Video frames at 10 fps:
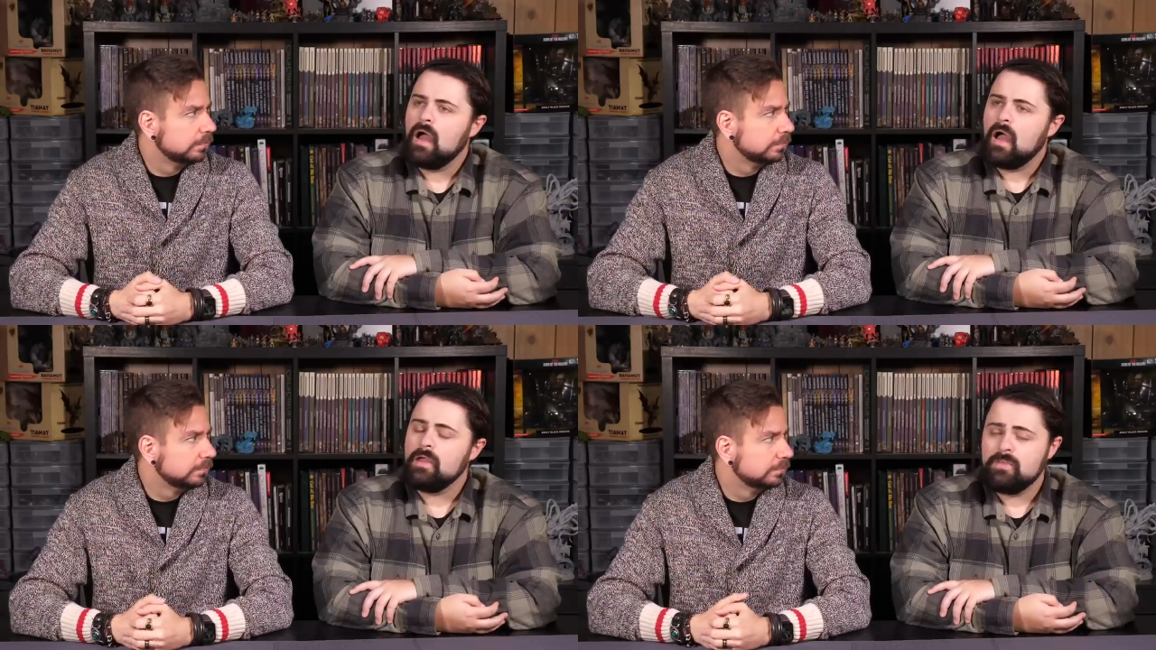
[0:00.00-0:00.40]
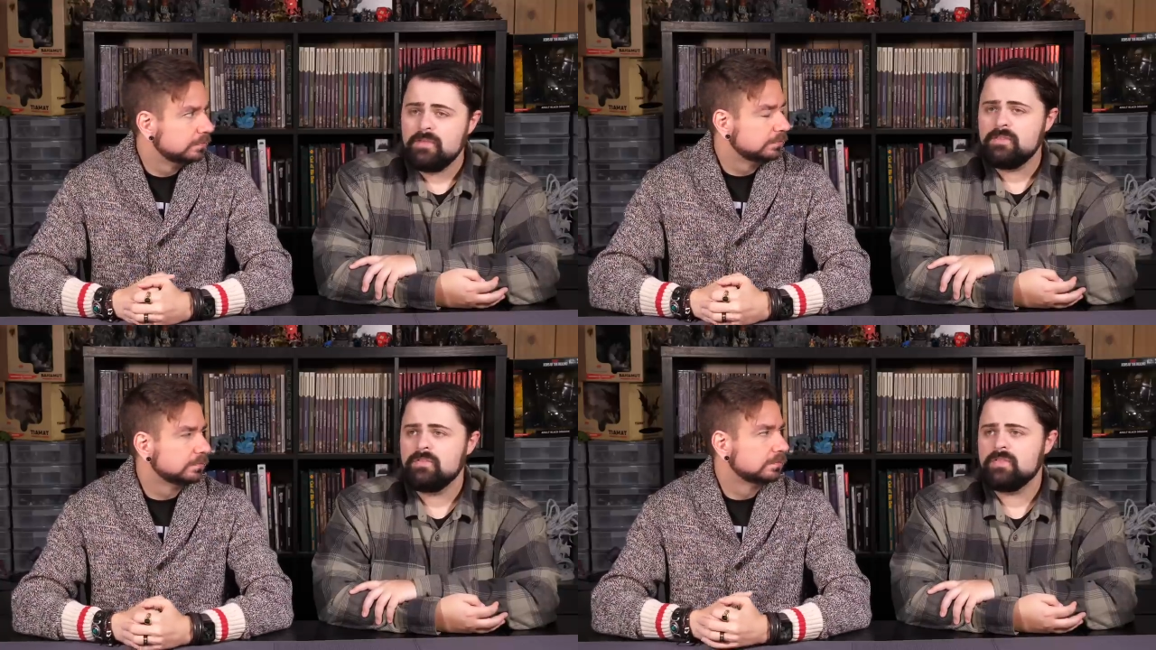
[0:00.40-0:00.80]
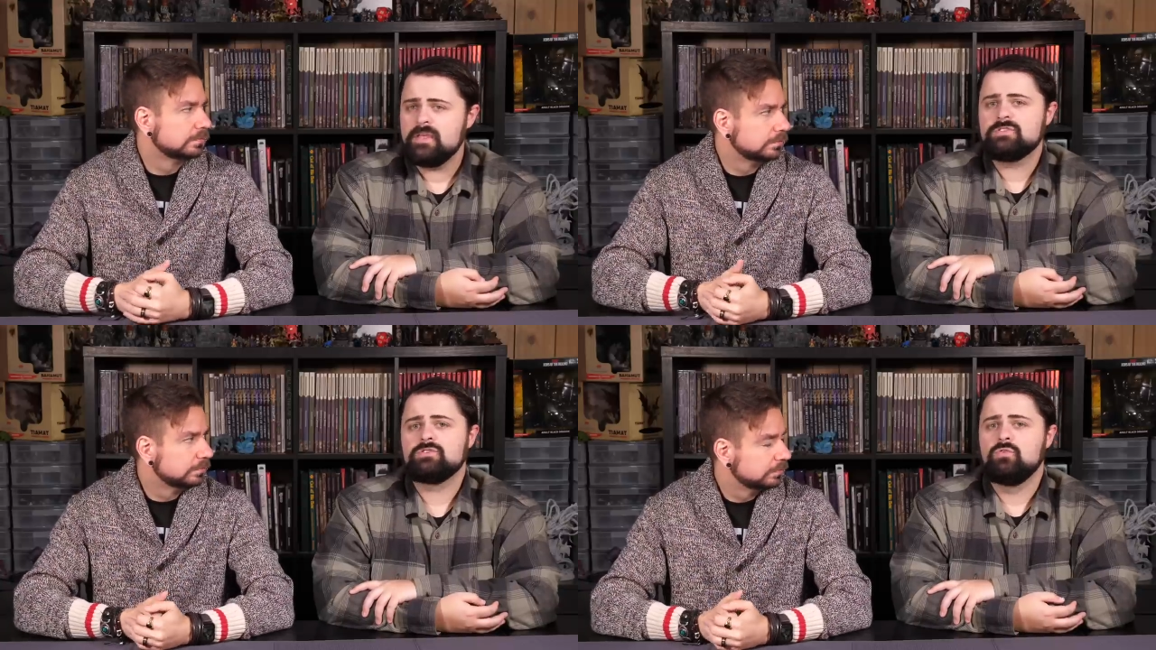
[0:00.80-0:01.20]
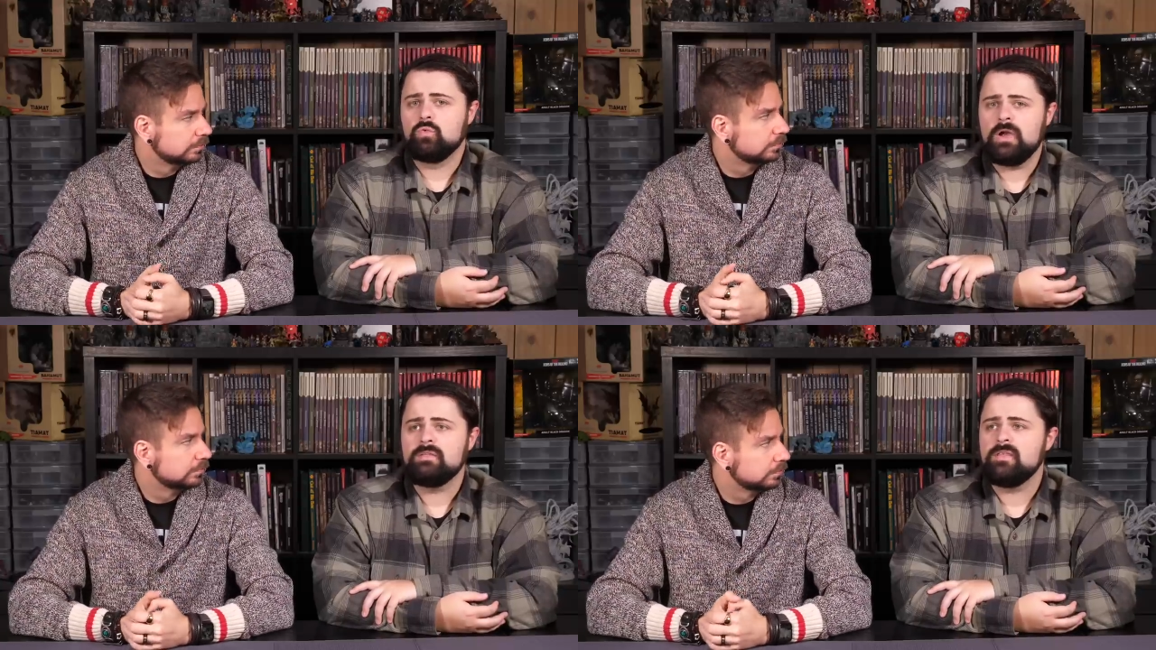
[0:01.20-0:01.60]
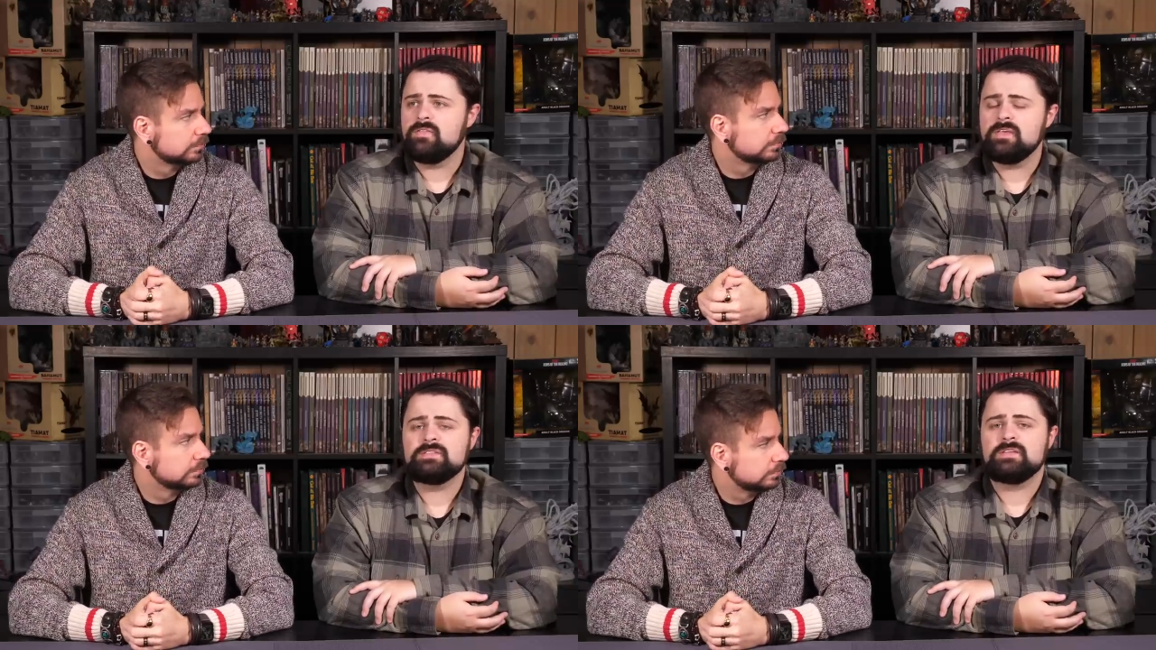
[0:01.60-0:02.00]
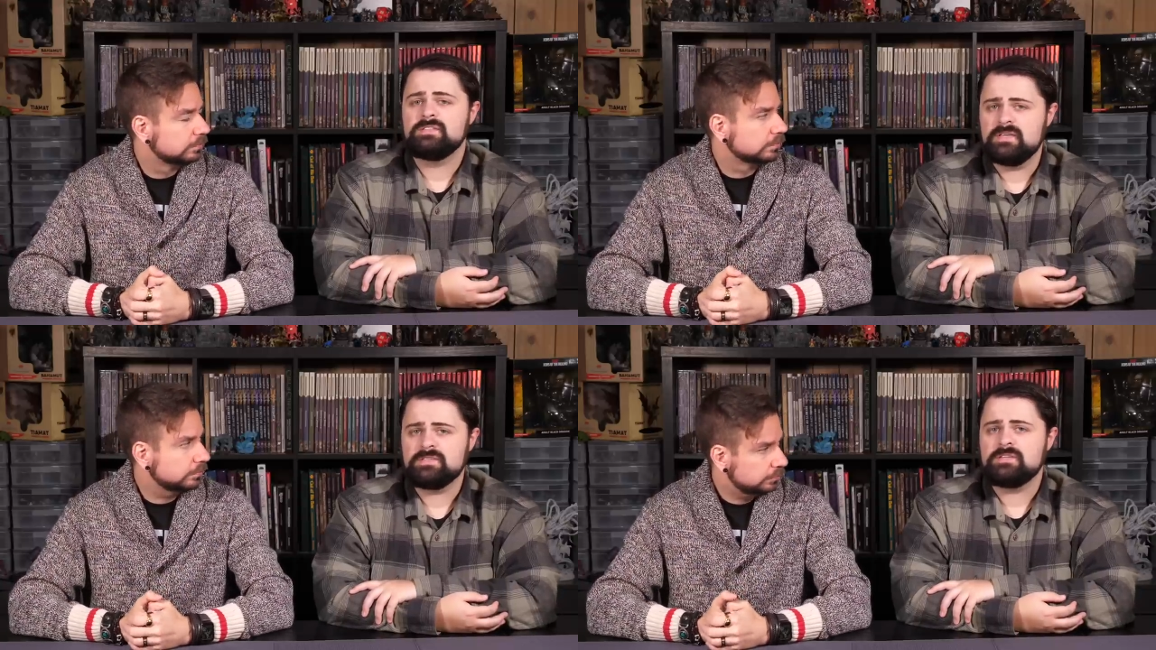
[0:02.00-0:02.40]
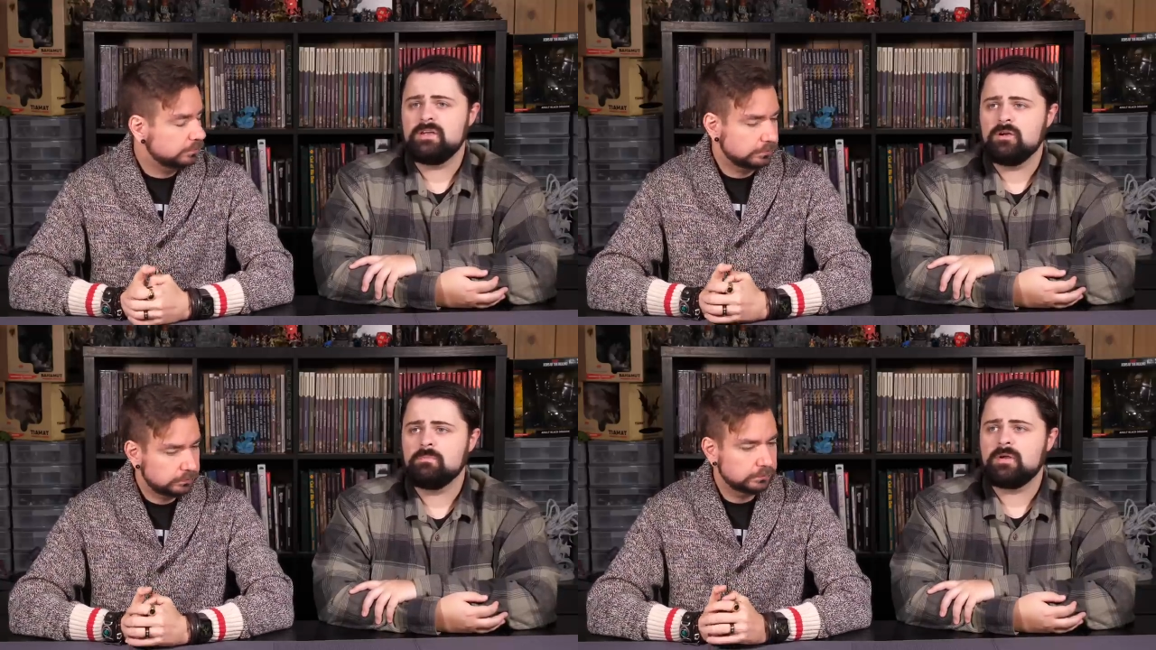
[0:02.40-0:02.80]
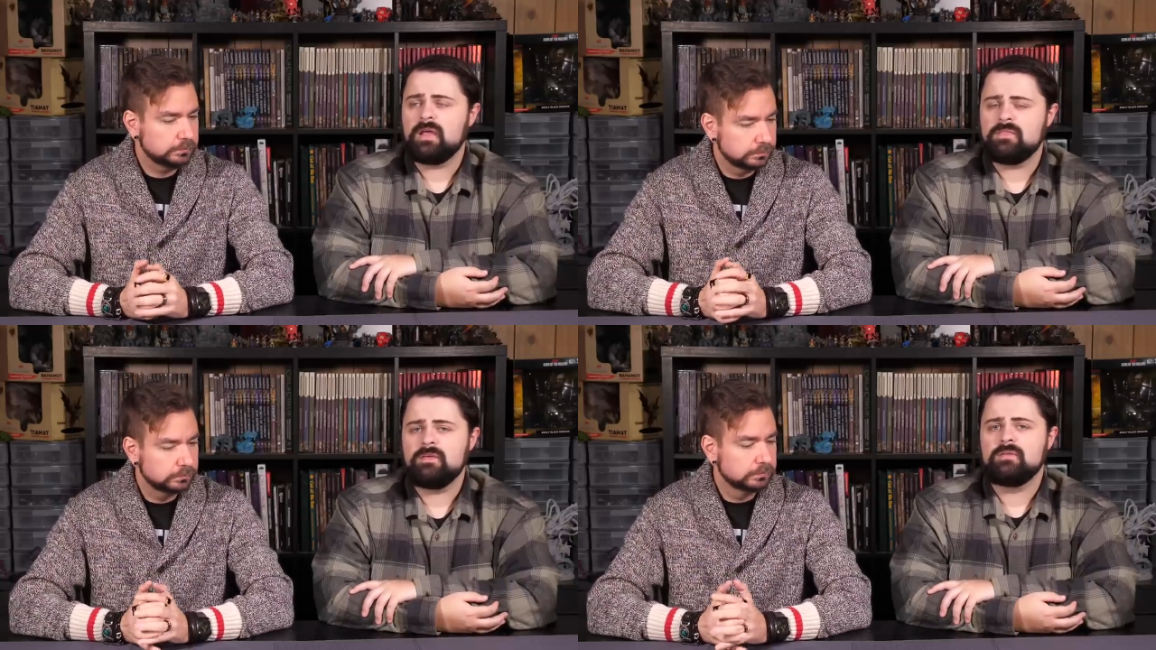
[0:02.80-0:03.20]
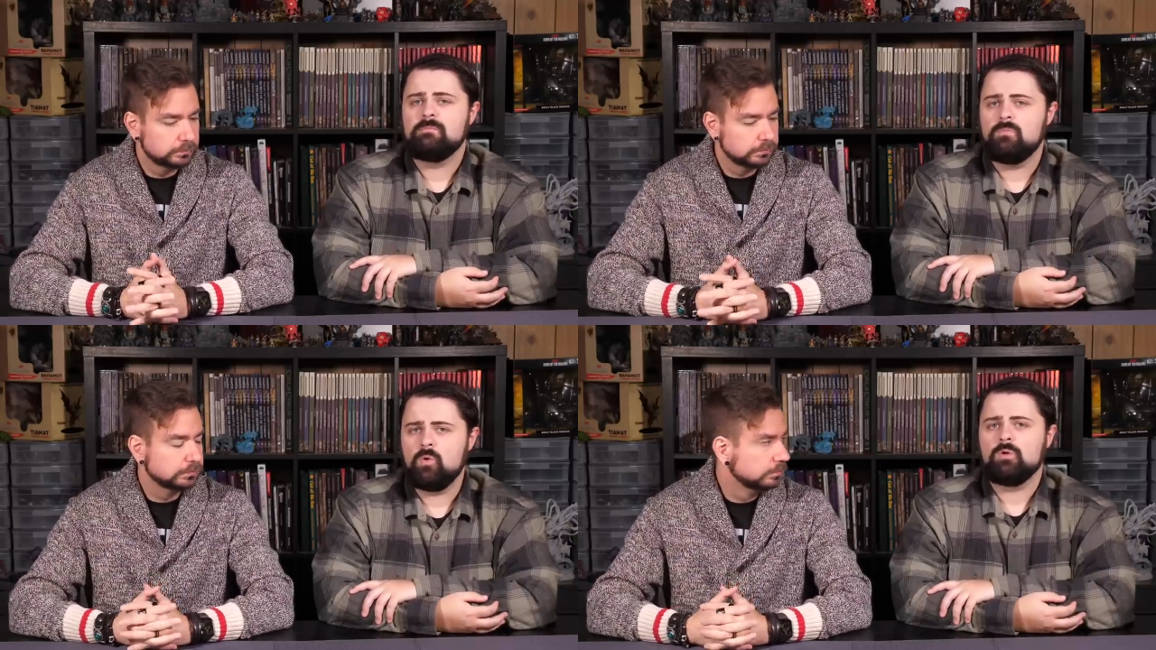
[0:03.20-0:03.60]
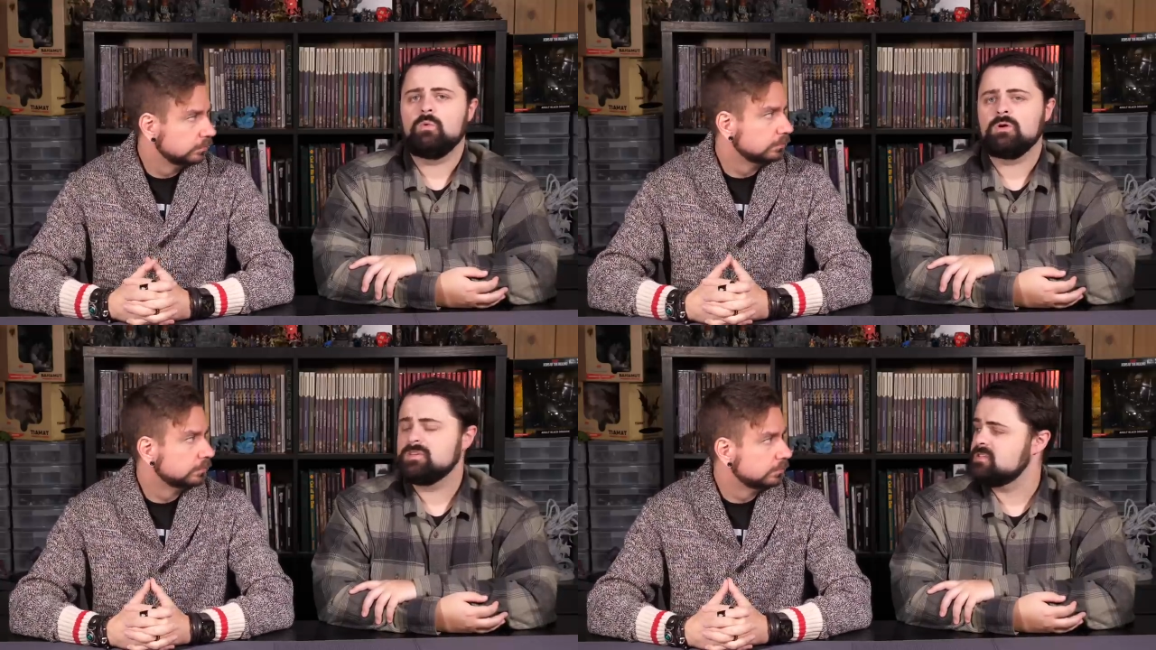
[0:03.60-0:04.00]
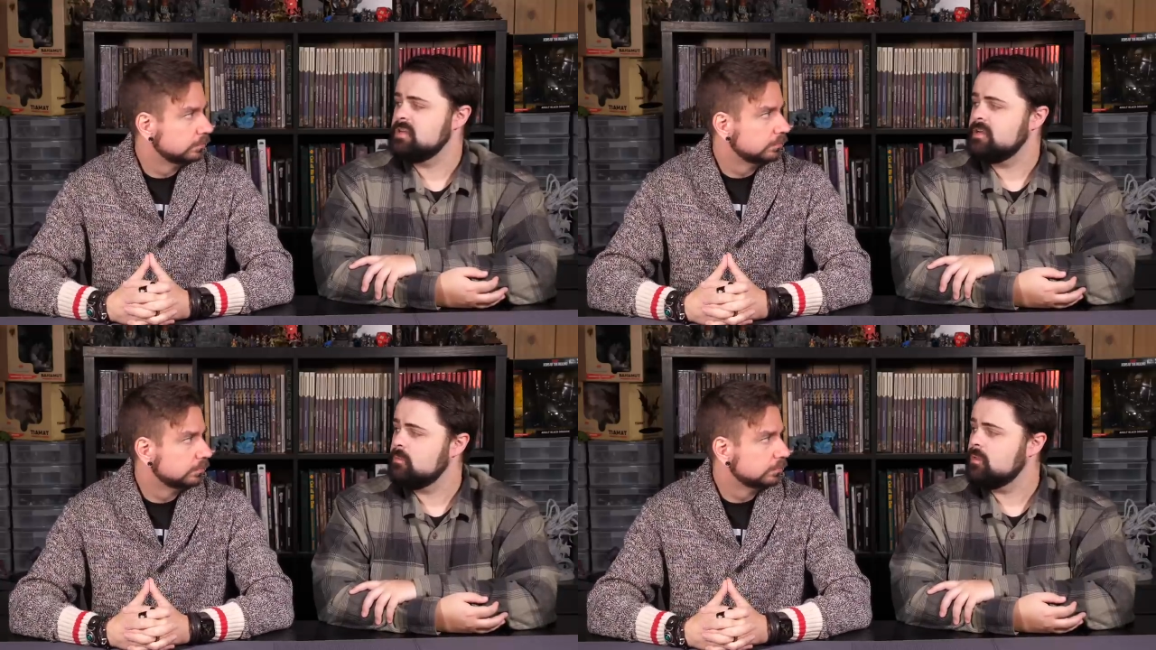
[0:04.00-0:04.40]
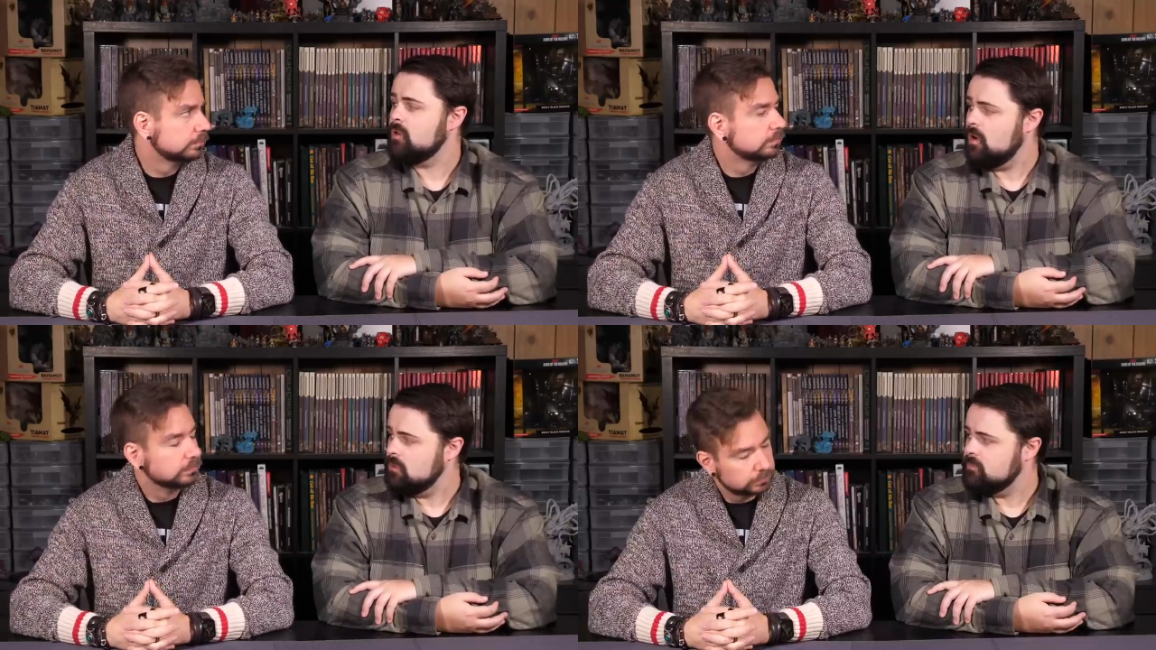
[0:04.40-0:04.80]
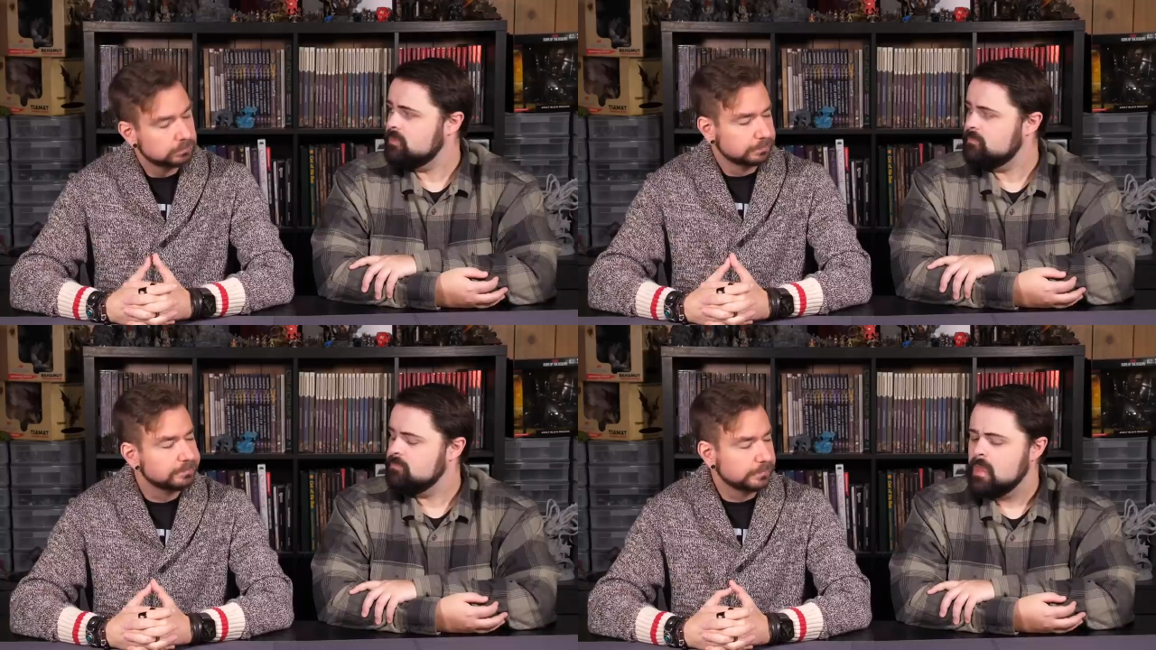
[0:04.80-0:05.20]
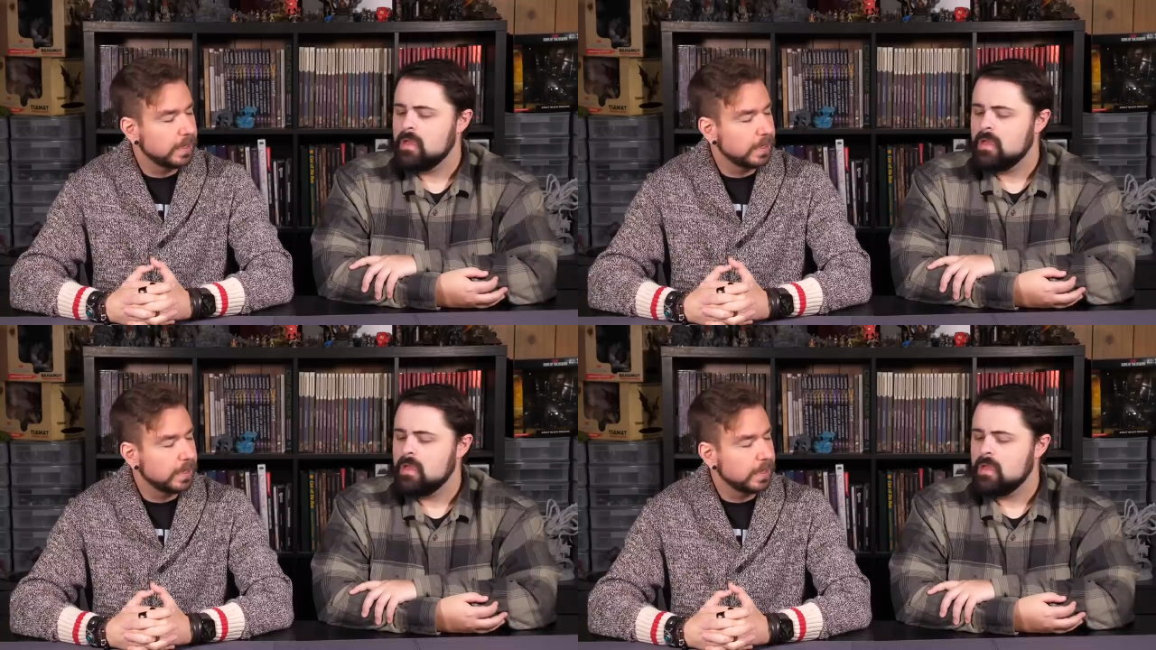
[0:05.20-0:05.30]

Speaker 1: I think that it's great that these exist here, but I think that more work is needed with all of them.